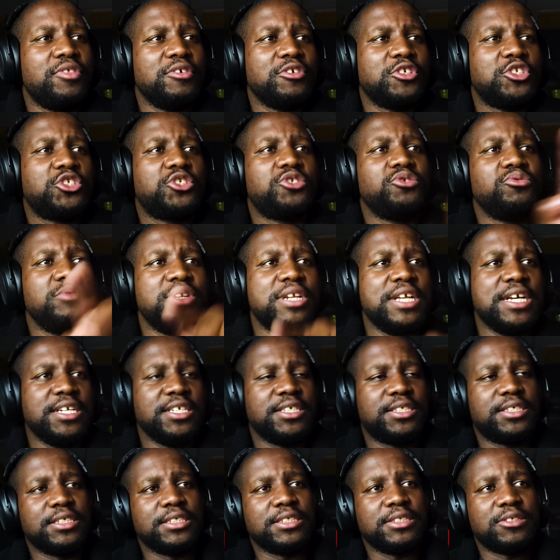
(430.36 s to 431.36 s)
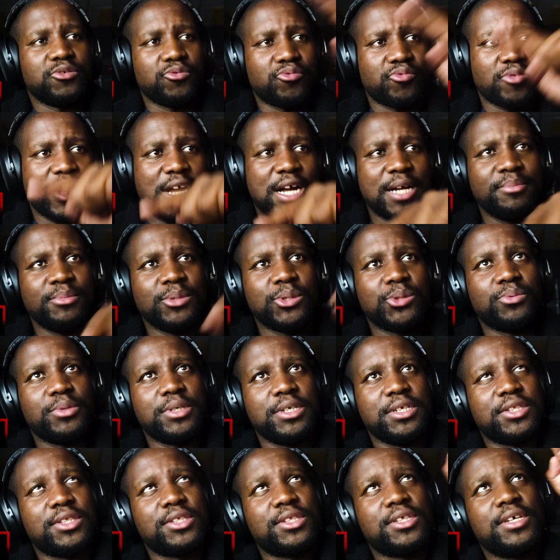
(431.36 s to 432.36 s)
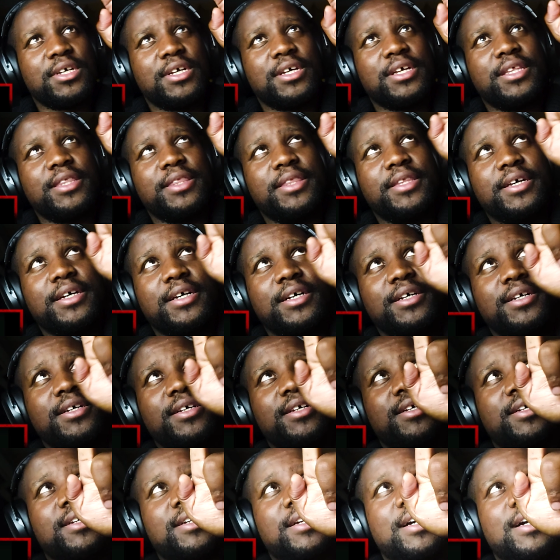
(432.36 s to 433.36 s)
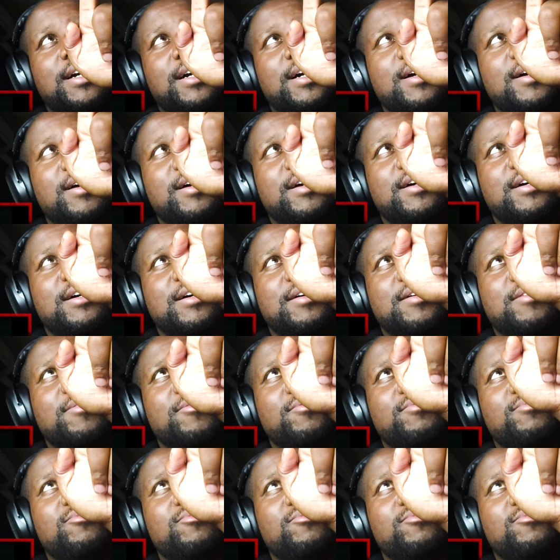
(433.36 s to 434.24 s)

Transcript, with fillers: the shoelaces rhymes with the uh,